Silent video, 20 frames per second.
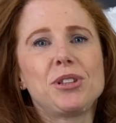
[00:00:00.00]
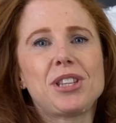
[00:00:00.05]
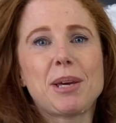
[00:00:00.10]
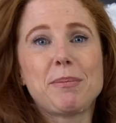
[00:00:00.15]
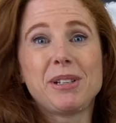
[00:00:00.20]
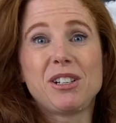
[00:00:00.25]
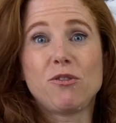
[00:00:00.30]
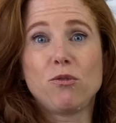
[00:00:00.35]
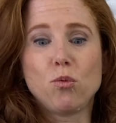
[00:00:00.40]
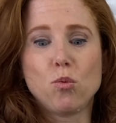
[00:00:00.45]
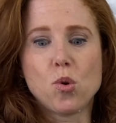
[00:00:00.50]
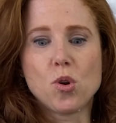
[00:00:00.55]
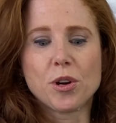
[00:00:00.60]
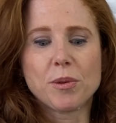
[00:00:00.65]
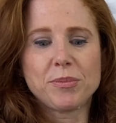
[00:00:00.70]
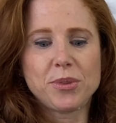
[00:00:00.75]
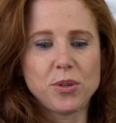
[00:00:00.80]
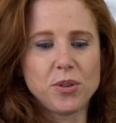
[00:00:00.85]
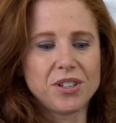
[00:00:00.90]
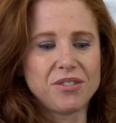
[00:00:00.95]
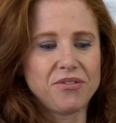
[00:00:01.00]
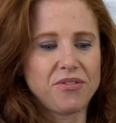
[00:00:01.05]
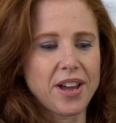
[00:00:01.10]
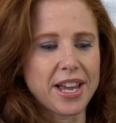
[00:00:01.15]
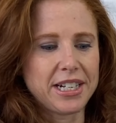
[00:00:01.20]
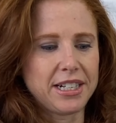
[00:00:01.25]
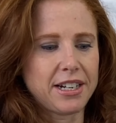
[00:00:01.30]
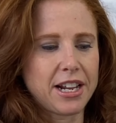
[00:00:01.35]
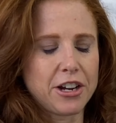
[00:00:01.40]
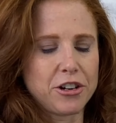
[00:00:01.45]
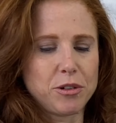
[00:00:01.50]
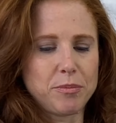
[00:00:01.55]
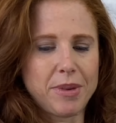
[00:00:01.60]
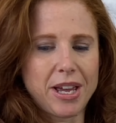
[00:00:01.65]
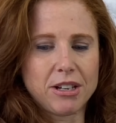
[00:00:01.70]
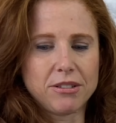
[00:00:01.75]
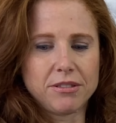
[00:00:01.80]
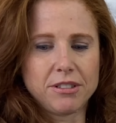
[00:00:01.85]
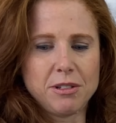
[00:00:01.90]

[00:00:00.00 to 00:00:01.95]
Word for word: that bit of warmth you can find in Iron Mountain.